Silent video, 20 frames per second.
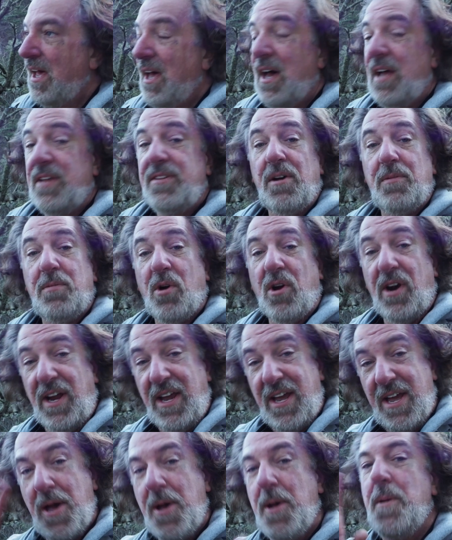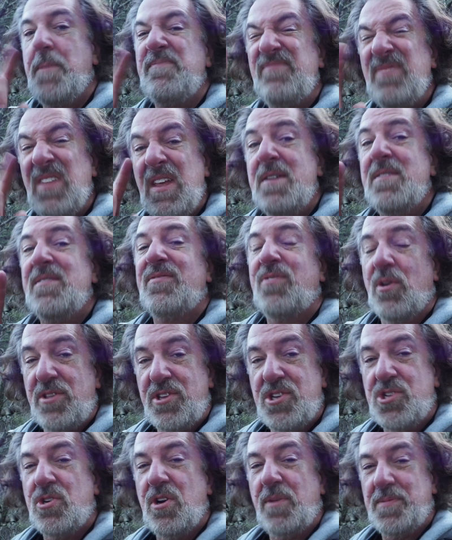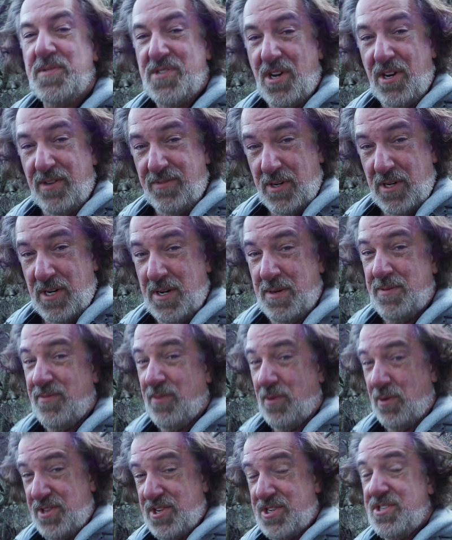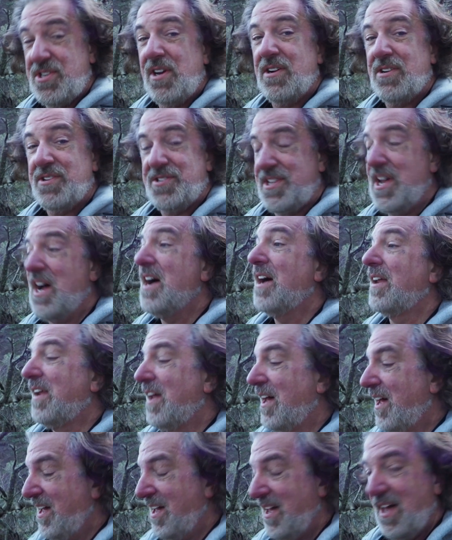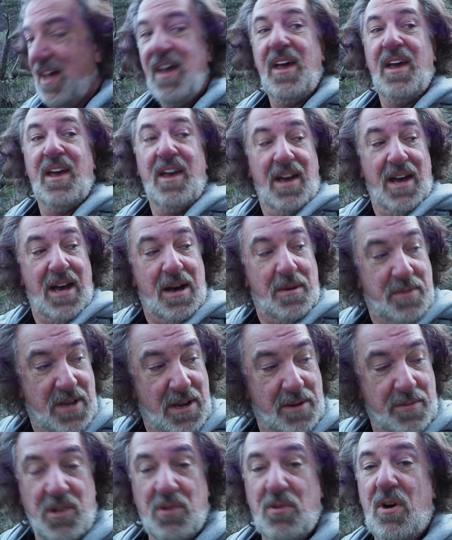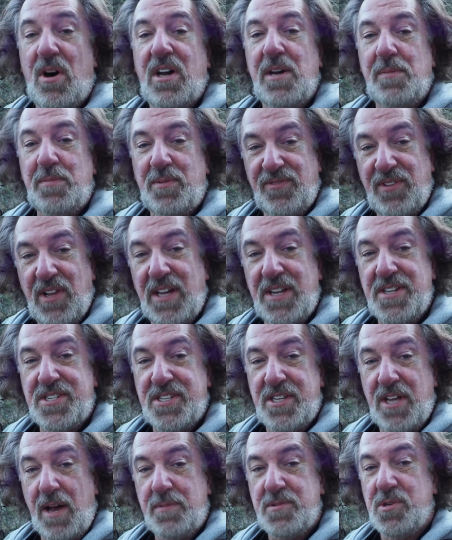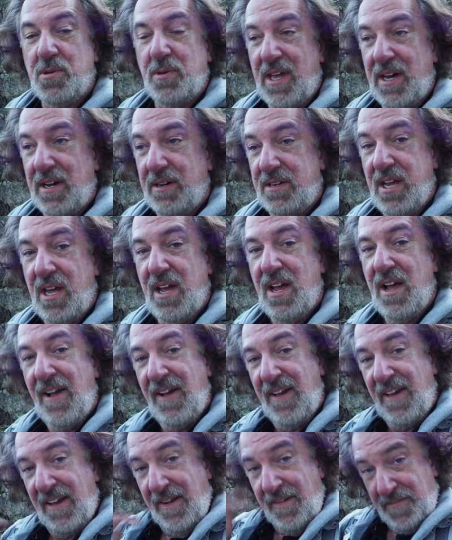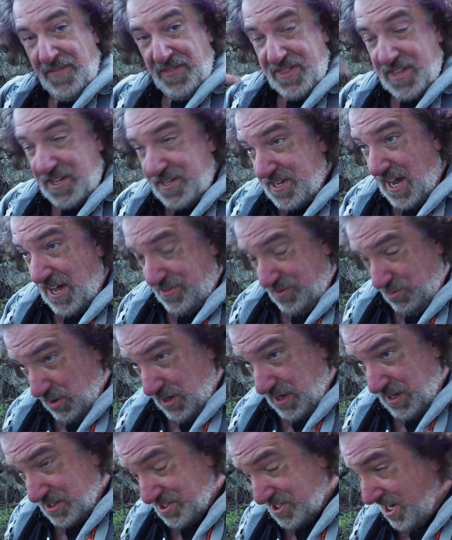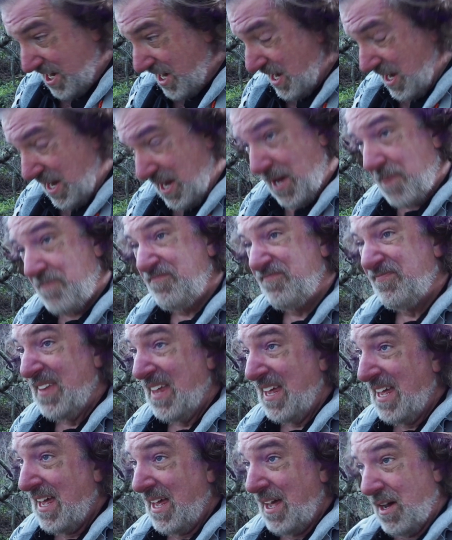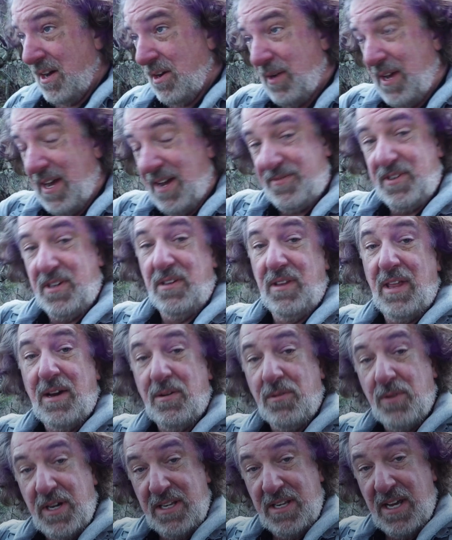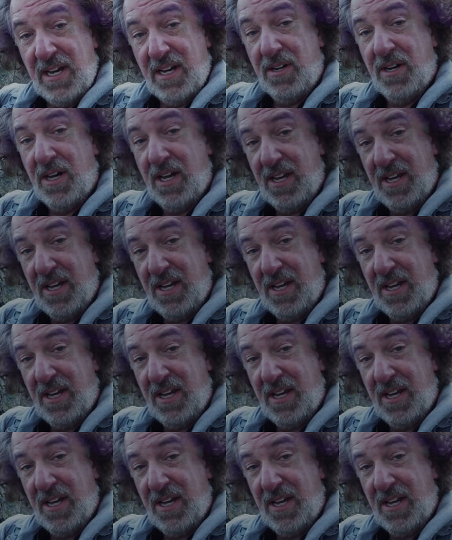Don't worry, before this trip is over, before this year is done, I'll be able to walk up a flight of steps without the death wheeze. We have to go that way now.